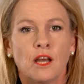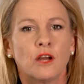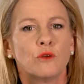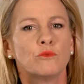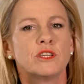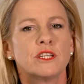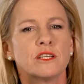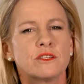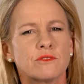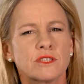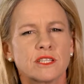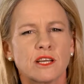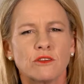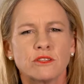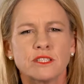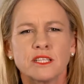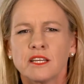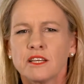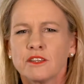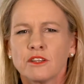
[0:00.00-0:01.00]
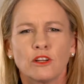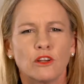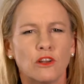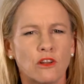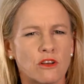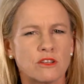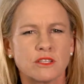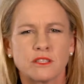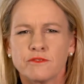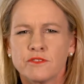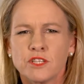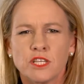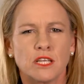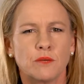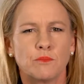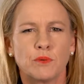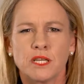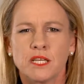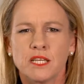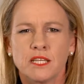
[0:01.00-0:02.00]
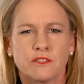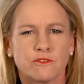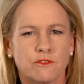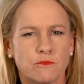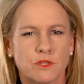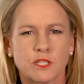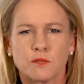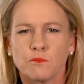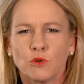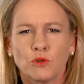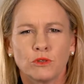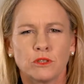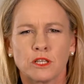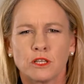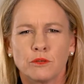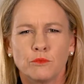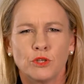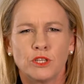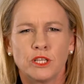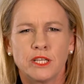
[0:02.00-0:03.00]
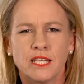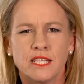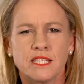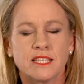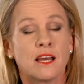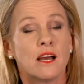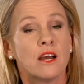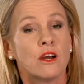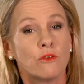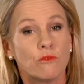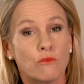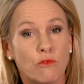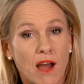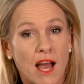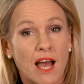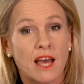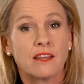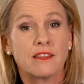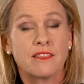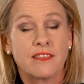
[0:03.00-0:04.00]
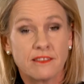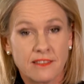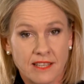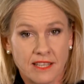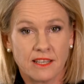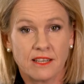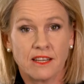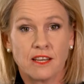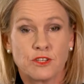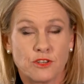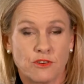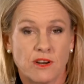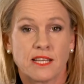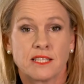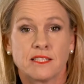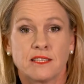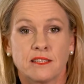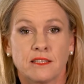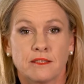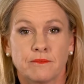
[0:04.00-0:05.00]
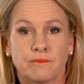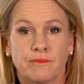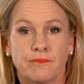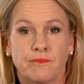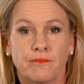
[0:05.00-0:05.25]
which is resulting in the loss of GPs from smaller communities rather than attracting them.